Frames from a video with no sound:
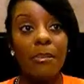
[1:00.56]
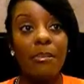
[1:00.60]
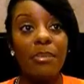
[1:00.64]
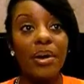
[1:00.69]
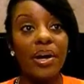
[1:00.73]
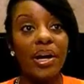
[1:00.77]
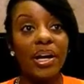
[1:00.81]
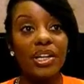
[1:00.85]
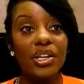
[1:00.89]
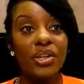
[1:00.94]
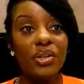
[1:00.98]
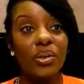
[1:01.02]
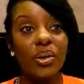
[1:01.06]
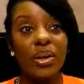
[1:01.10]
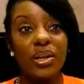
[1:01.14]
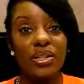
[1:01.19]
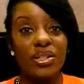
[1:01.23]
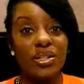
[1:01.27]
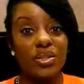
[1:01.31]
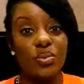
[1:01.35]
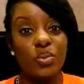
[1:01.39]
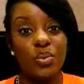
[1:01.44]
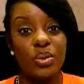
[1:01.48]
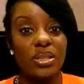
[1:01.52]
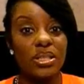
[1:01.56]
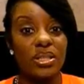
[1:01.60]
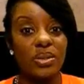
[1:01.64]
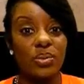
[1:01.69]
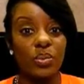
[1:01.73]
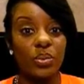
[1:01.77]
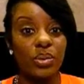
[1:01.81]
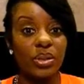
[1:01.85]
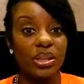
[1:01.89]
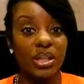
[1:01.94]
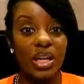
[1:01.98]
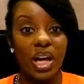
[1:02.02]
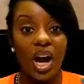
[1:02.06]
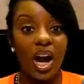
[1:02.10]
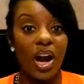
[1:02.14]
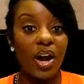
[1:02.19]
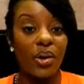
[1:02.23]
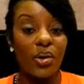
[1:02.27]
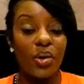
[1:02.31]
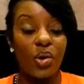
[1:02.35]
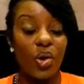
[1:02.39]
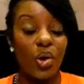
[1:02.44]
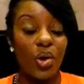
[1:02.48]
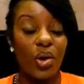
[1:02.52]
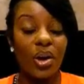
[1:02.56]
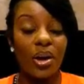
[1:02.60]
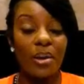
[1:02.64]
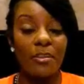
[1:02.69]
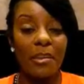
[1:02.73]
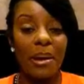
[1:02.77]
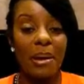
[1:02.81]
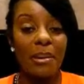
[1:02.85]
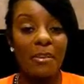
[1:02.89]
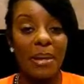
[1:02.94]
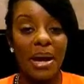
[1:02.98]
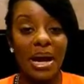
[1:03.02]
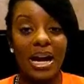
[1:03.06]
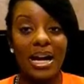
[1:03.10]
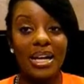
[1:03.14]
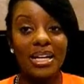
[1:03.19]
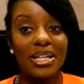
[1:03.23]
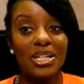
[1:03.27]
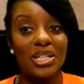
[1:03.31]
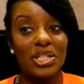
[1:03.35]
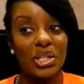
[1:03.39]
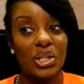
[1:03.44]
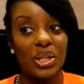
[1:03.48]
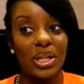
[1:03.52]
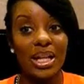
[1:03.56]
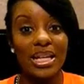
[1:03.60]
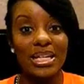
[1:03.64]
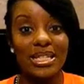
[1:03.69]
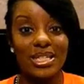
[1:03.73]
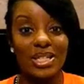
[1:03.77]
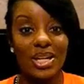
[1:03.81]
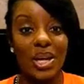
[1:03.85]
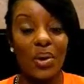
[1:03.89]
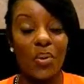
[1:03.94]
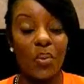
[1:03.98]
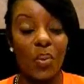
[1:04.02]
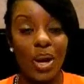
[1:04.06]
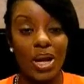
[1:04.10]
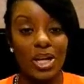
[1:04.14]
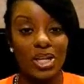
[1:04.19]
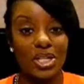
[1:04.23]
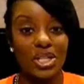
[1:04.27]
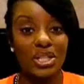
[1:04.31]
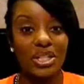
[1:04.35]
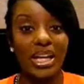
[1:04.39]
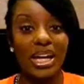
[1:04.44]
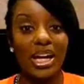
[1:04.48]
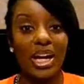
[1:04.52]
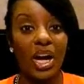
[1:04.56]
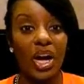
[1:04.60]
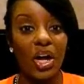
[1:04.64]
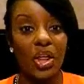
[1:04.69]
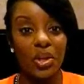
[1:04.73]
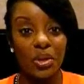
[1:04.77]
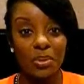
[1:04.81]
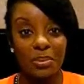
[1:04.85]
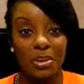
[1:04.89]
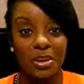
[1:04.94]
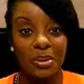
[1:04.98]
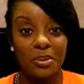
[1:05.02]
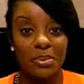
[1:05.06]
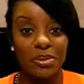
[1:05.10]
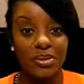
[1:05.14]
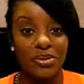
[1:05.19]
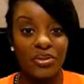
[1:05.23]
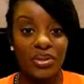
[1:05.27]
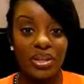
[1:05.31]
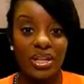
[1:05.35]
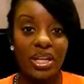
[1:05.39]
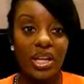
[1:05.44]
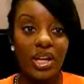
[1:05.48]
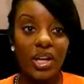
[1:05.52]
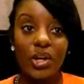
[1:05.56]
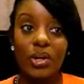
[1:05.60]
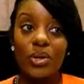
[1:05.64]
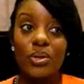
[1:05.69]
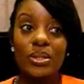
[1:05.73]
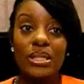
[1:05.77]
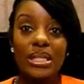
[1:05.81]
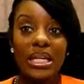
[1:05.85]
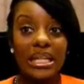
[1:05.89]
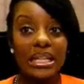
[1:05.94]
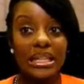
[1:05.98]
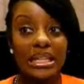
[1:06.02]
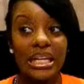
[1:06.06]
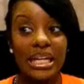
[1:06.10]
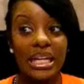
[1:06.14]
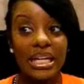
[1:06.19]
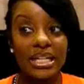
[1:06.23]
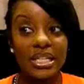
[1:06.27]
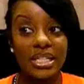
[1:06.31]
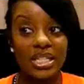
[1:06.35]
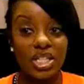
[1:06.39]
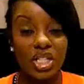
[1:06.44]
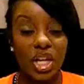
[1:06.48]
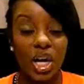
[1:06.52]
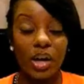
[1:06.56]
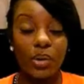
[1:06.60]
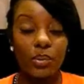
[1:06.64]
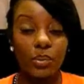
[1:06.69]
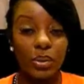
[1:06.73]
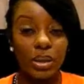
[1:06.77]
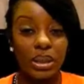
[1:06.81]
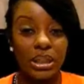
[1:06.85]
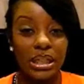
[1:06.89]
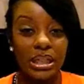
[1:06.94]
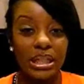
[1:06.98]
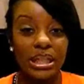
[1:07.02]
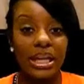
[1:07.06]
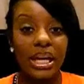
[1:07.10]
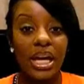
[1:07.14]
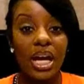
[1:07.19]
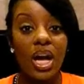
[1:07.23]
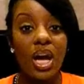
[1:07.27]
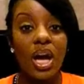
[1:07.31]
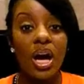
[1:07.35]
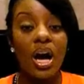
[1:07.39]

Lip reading: but it just wasn't really hardcore on my mind until I start watching like other people's videos and then start really